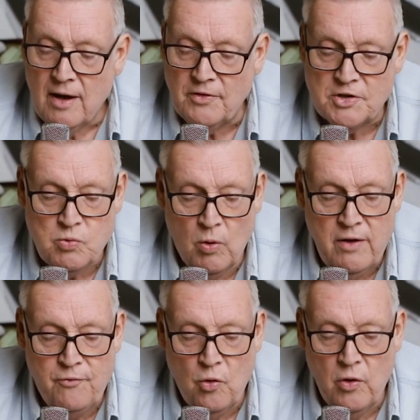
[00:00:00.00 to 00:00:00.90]
And the
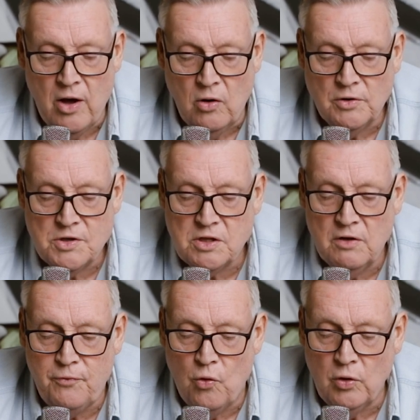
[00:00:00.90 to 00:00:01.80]
24 elders
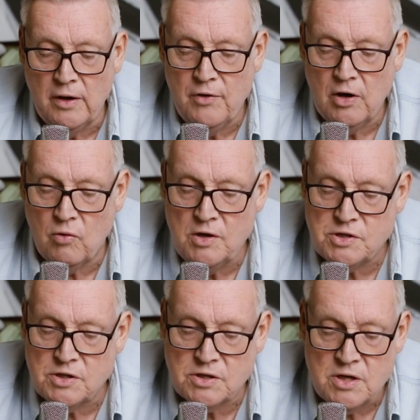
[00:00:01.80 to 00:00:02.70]
and the four living
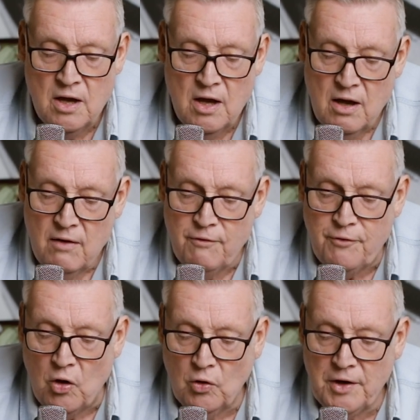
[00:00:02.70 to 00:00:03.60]
creatures
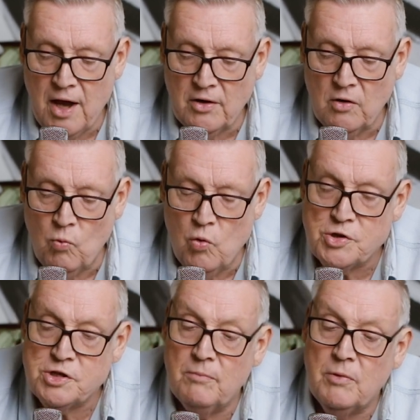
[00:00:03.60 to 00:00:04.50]
fell down and
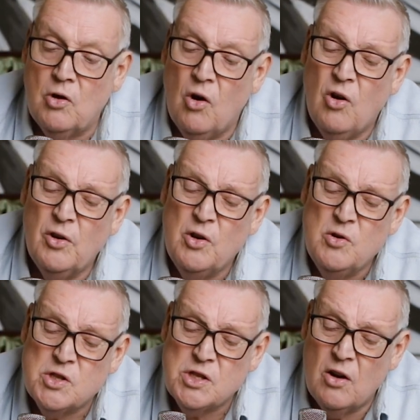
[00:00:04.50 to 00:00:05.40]
worshipped God
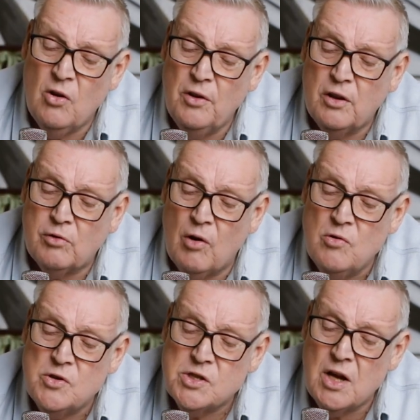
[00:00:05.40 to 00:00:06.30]
who sat on the
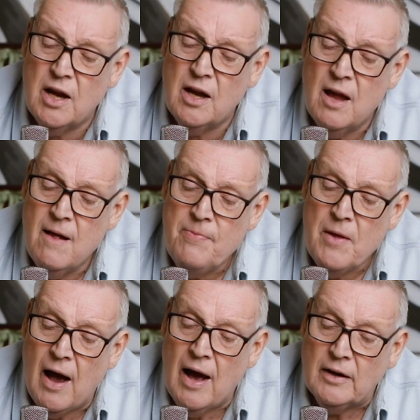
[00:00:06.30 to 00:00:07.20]
throne, saying,
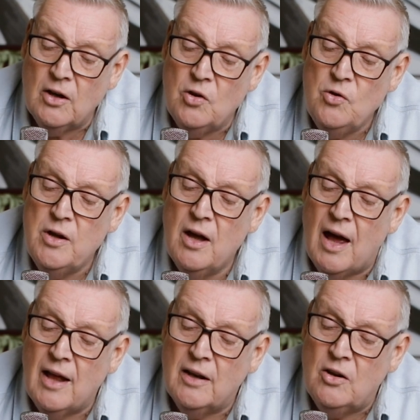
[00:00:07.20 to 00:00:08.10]
"Hallelujah,
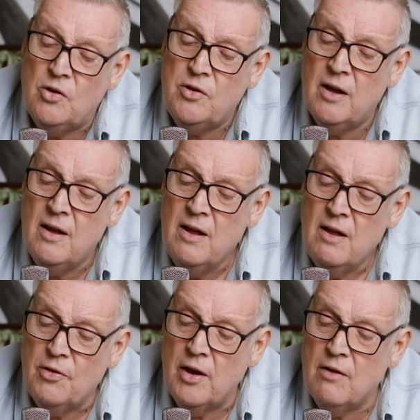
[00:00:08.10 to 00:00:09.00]
hallelujah."
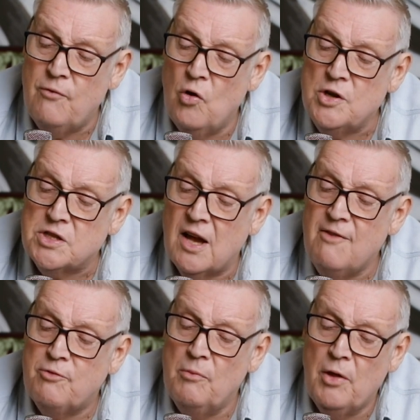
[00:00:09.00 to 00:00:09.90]
Then a voice
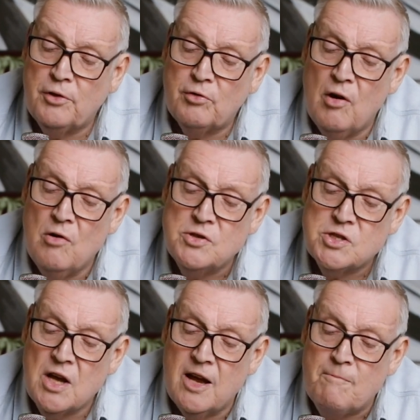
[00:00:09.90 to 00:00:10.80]
came from the throne
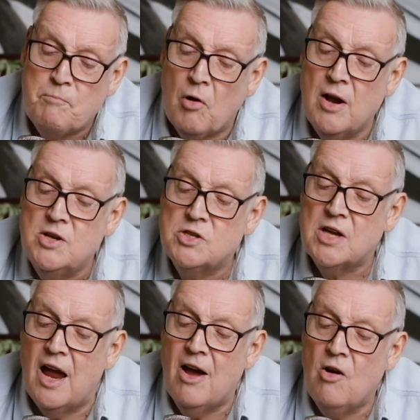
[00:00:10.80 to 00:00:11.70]
saying,
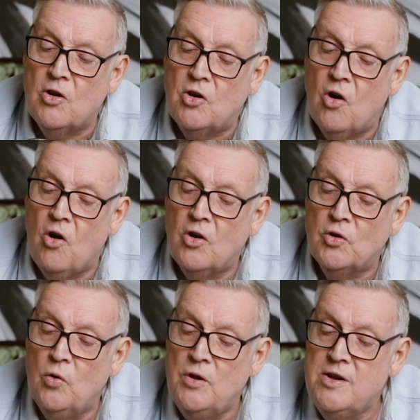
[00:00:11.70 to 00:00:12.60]
"Praise our God,
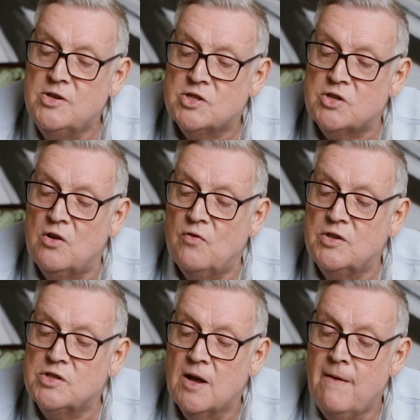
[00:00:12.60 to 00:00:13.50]
all ye his
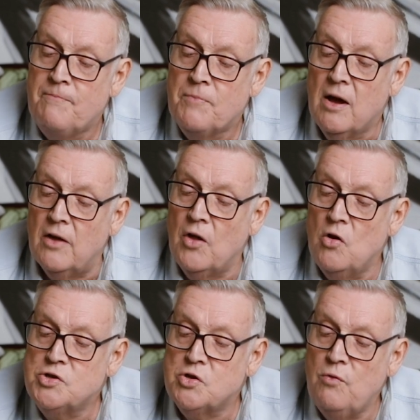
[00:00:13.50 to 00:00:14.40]
servants, and
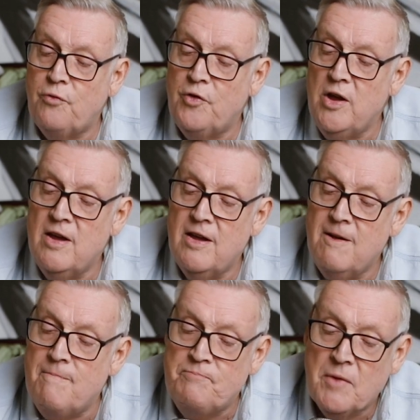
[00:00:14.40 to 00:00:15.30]
those who fear
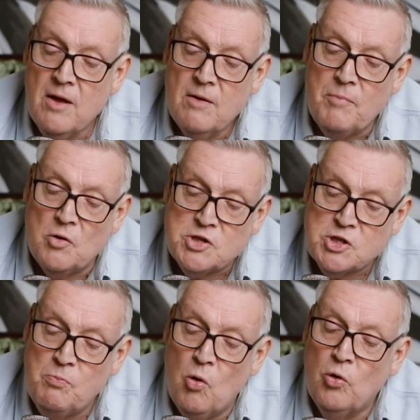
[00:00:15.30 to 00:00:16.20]
him, both
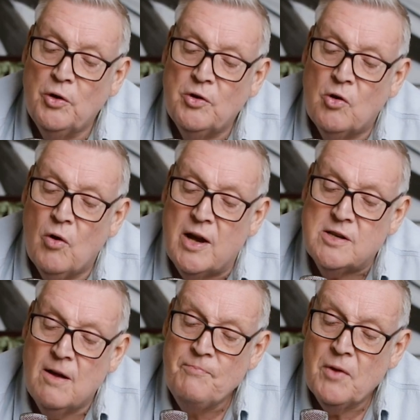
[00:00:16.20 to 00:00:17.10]
small and
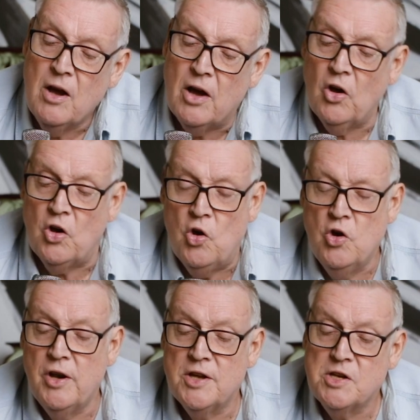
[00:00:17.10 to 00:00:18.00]
great." And I
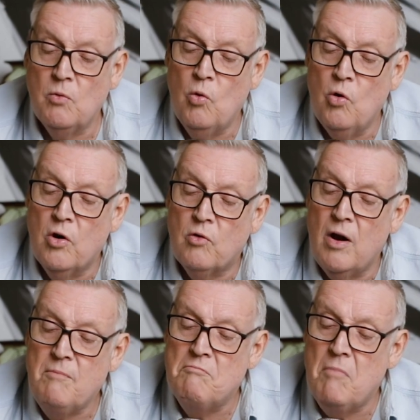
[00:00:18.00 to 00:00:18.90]
heard, as it were, a
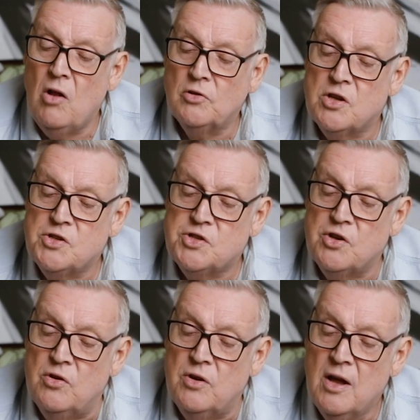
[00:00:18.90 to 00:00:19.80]
great
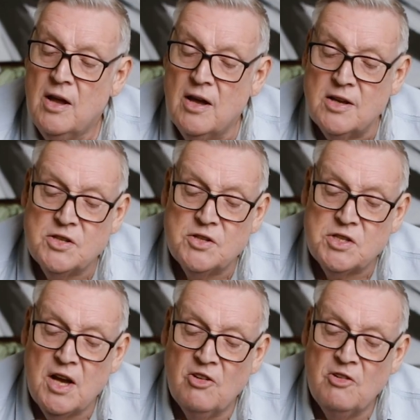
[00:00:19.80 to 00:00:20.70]
multitude, as the
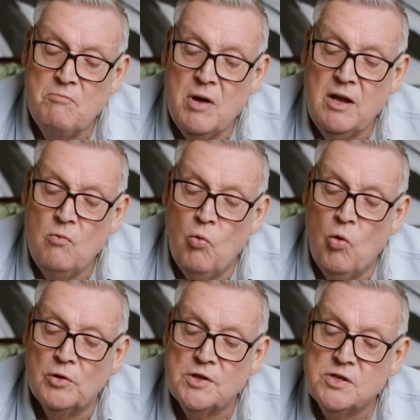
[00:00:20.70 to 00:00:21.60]
sound of many
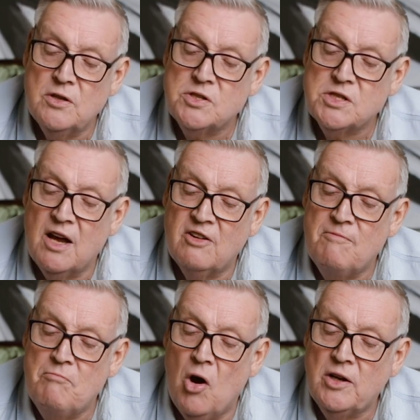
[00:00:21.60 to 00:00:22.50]
waters and the sound
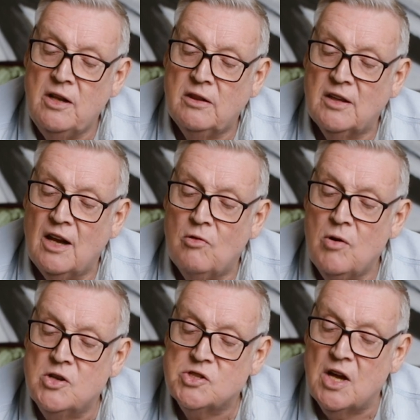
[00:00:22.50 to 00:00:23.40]
of mighty
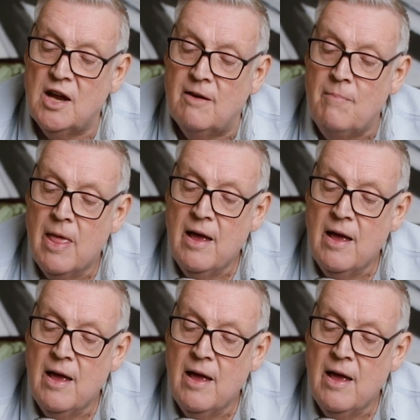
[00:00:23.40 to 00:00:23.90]
thundering, saying,